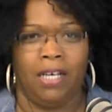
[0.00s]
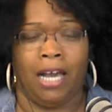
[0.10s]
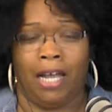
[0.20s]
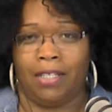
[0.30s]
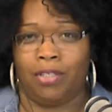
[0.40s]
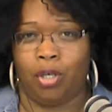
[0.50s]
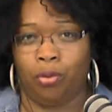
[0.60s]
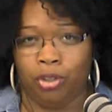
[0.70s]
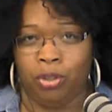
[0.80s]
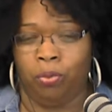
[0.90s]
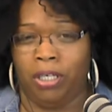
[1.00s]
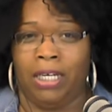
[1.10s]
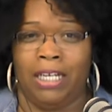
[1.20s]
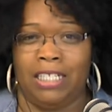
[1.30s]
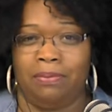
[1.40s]
God has told you what
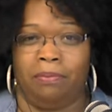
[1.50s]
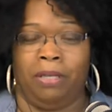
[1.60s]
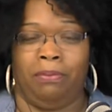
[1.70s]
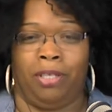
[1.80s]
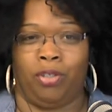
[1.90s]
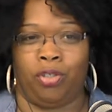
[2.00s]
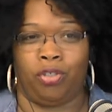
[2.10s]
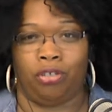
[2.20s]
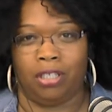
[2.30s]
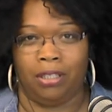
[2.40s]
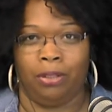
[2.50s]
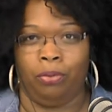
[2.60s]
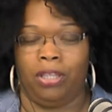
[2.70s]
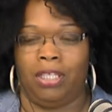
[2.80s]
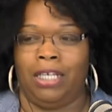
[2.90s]
it is, but maybe you're struggling
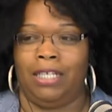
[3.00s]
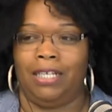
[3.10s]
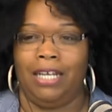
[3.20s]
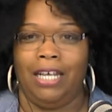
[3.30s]
with it.